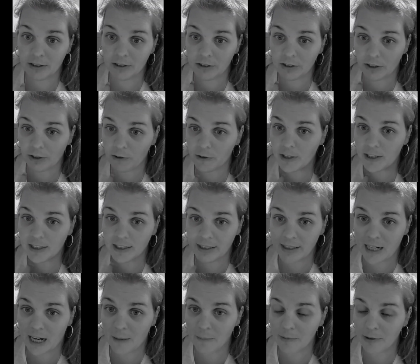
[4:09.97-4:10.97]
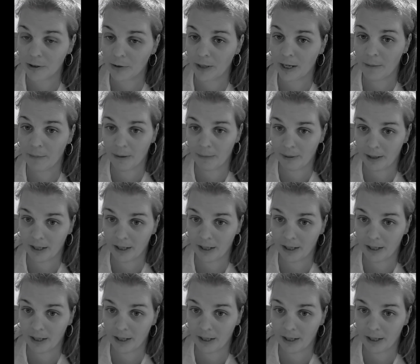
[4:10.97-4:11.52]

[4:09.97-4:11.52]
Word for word: So they stopped doing my